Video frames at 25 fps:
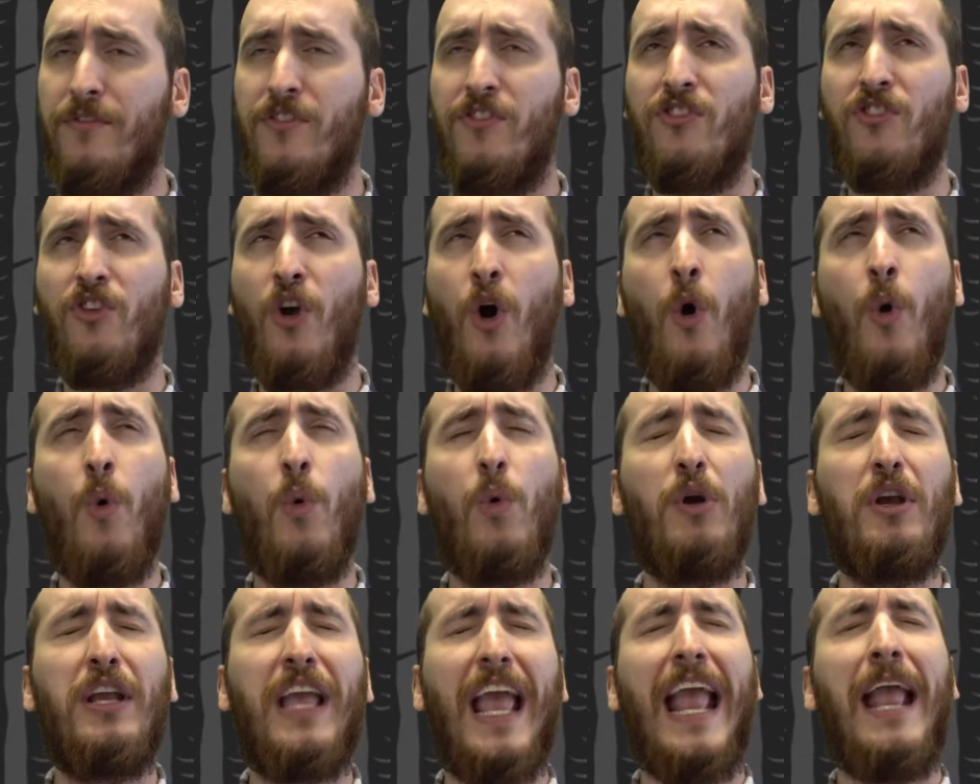so
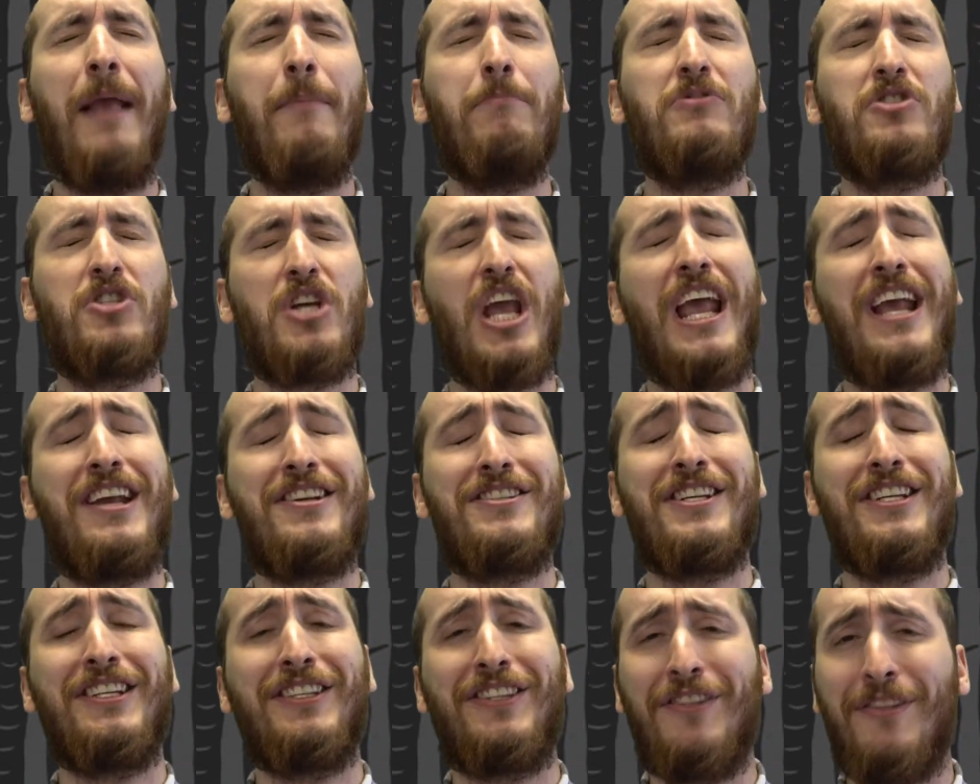
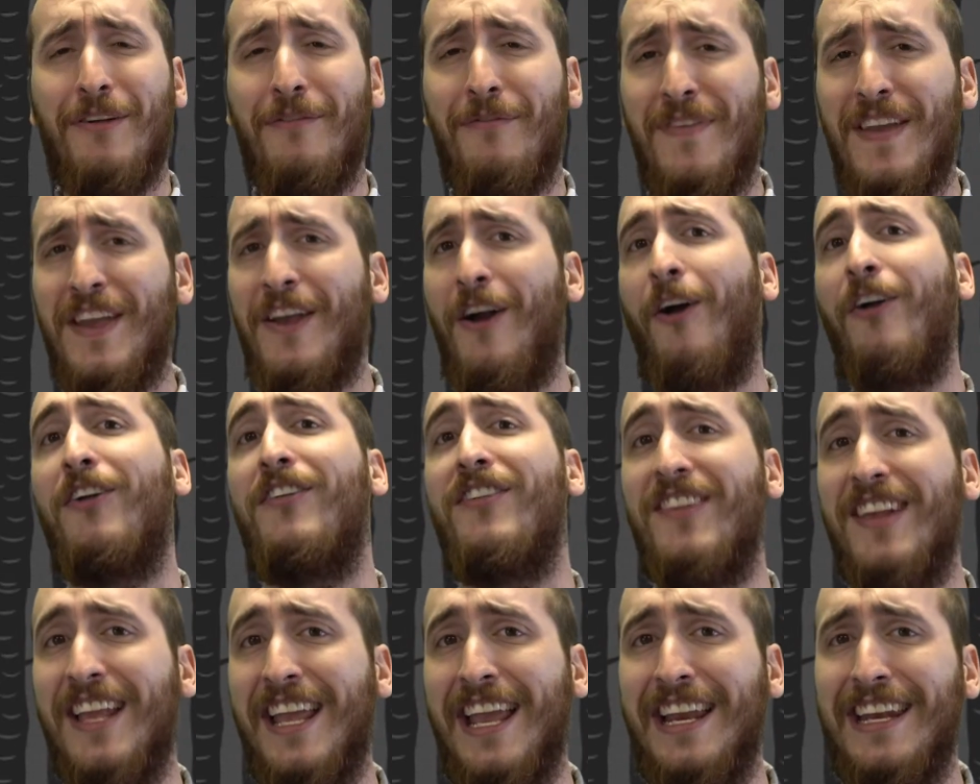game-changing to the VR
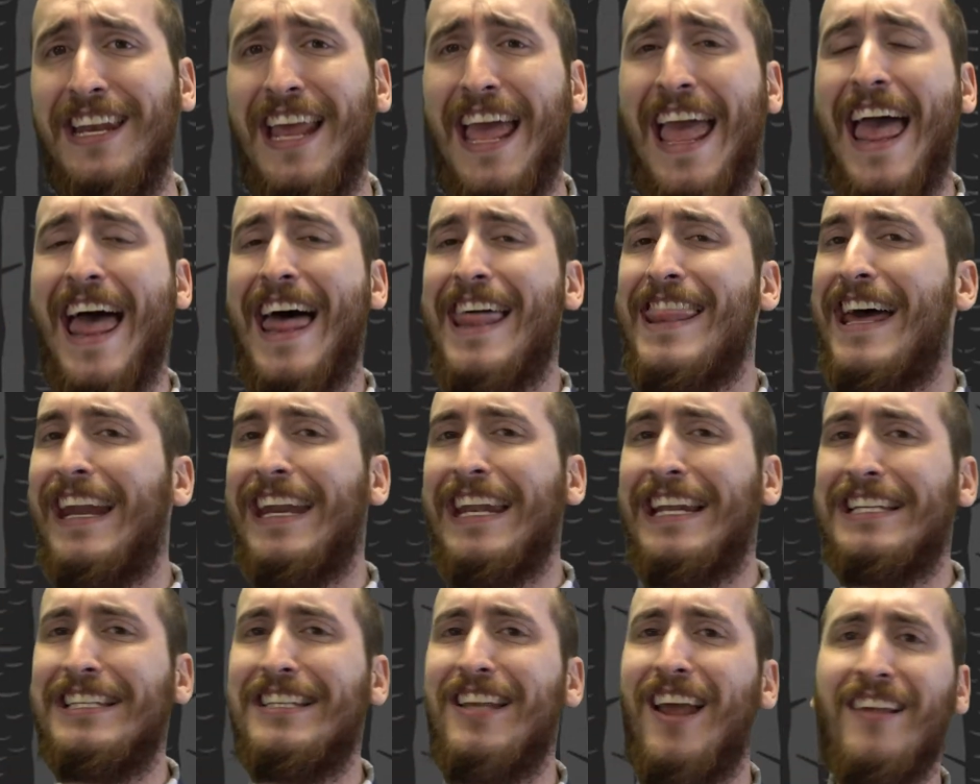scene that
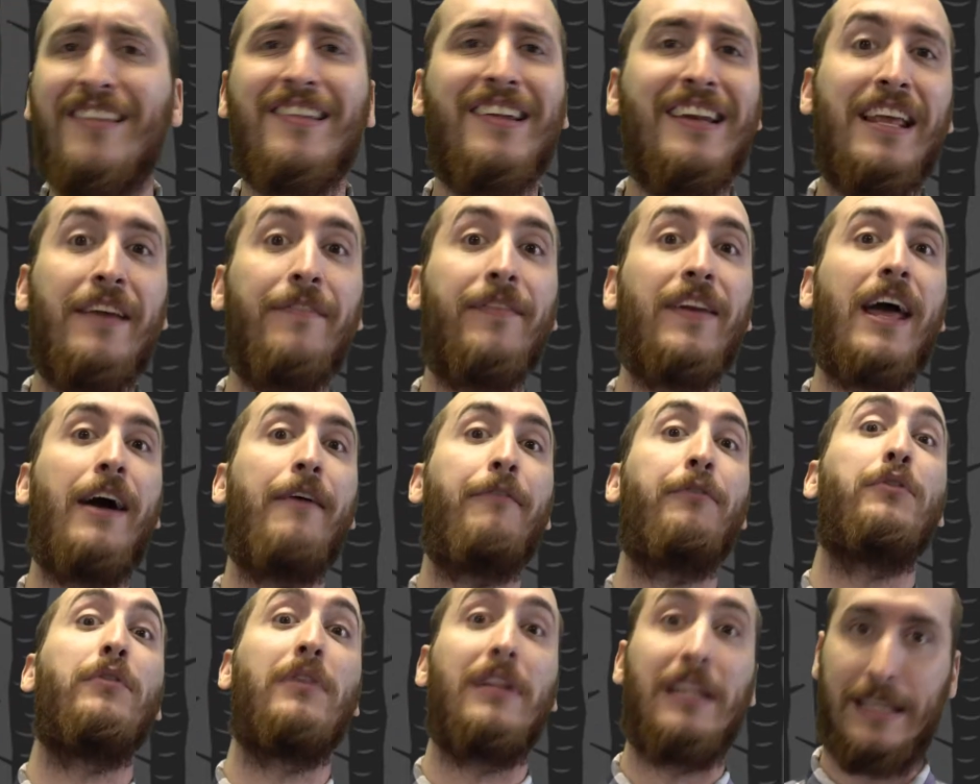it doesn't even have
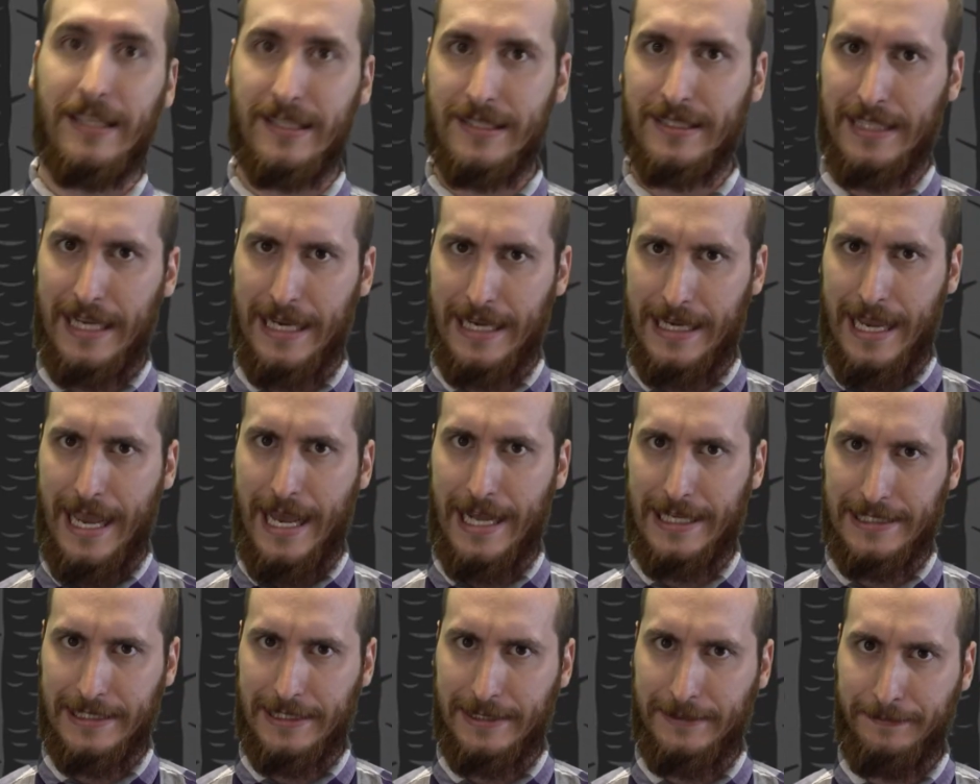a release date
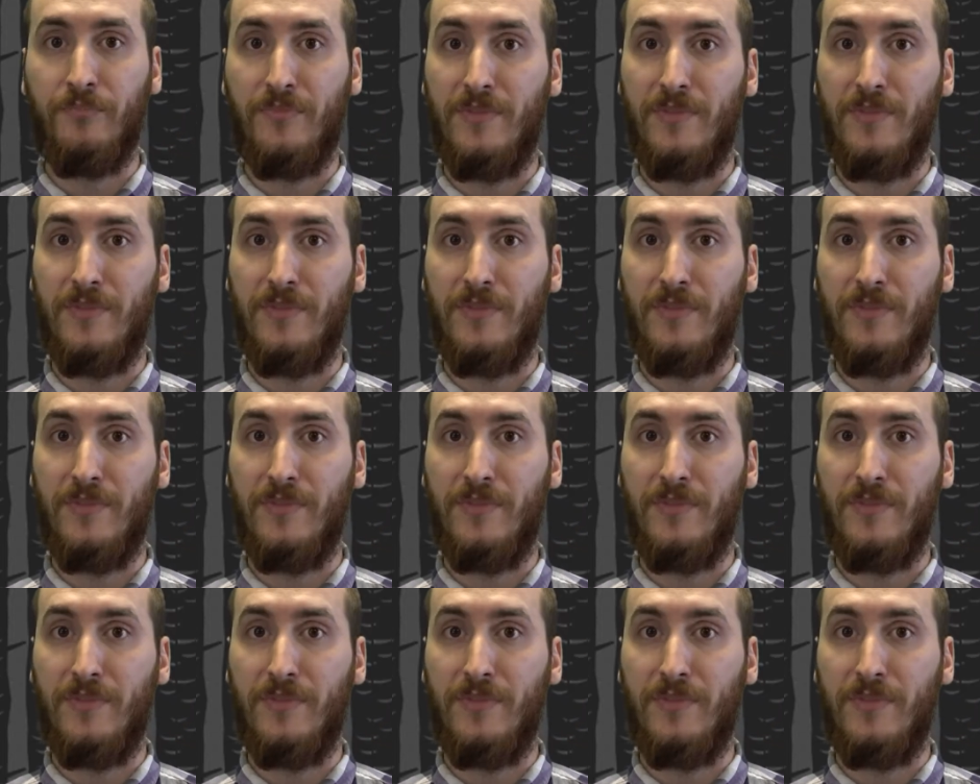yet.